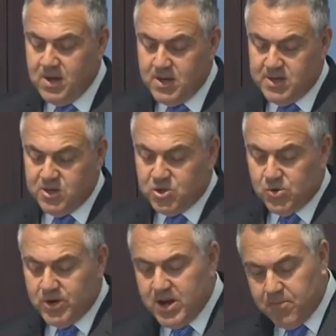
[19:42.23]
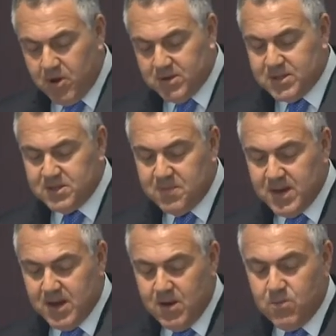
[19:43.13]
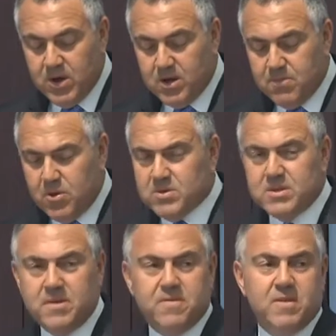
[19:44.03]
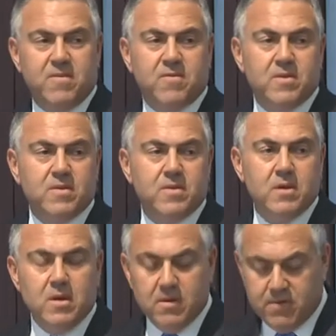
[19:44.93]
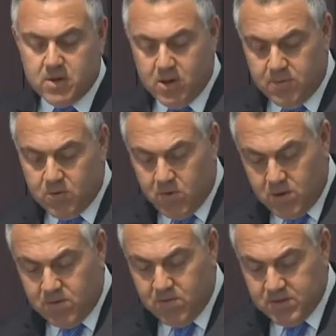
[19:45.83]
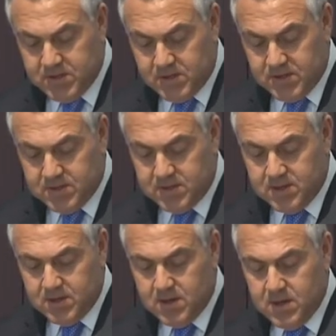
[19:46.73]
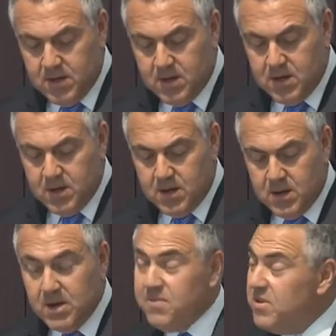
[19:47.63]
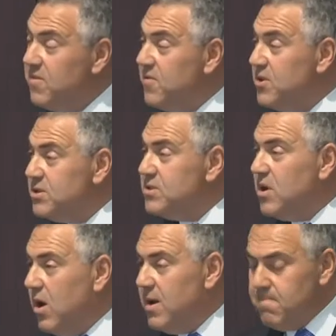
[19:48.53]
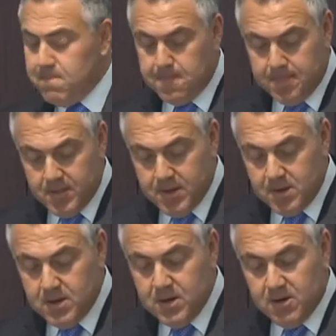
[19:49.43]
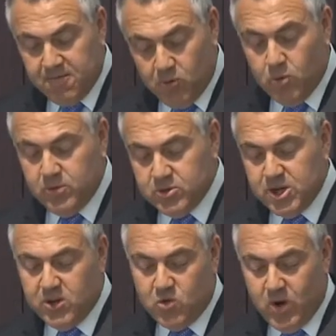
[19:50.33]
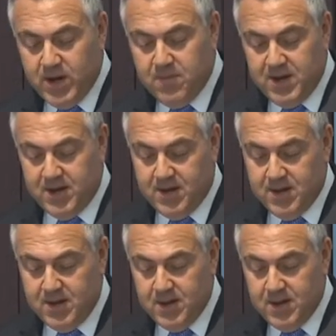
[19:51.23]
and ensured our policies make a real and positive difference for global growth and resilience. And for the first time, at a formal G20 meeting,